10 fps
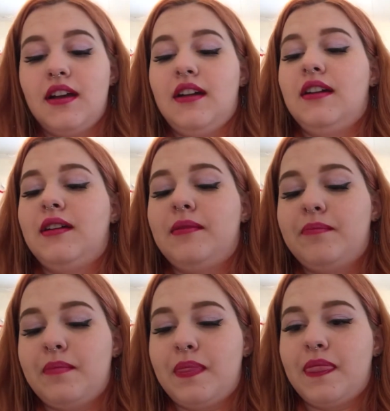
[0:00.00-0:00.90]

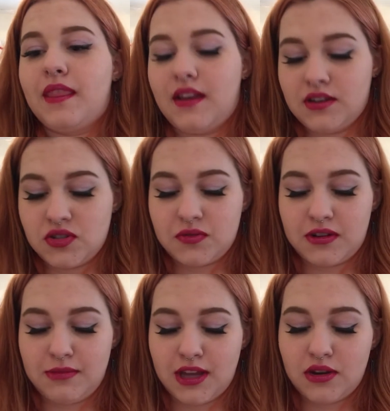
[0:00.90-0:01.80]
I just want
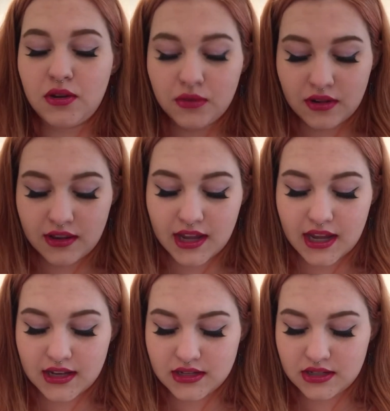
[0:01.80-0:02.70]
to make a note
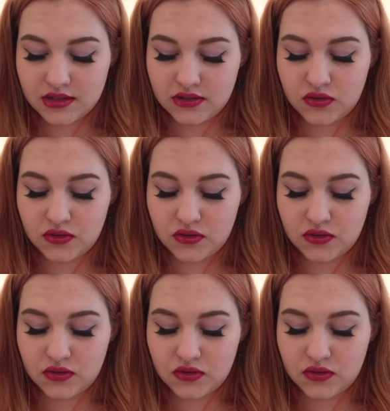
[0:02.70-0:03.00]
that